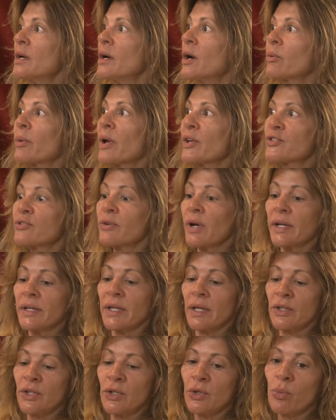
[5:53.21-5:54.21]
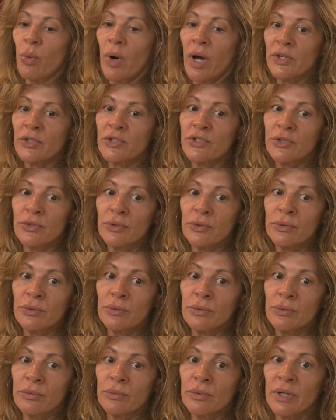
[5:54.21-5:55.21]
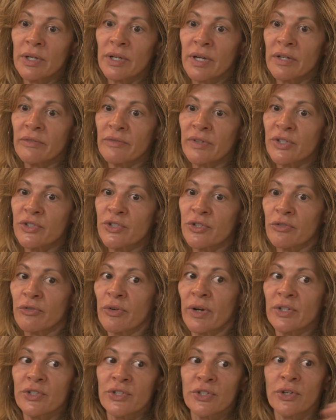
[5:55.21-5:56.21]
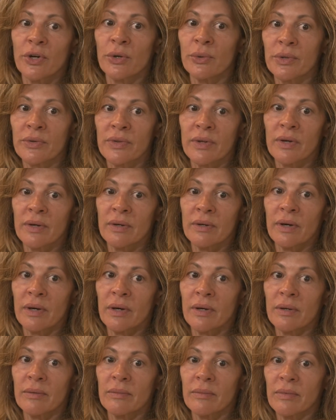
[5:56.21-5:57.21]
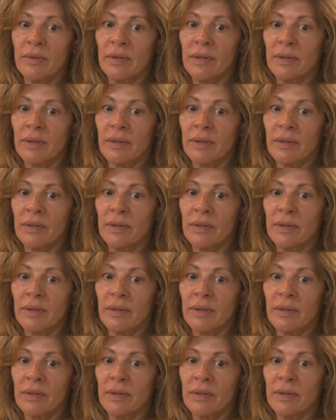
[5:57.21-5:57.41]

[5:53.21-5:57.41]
a restaurant and you want to convince your friend to go to the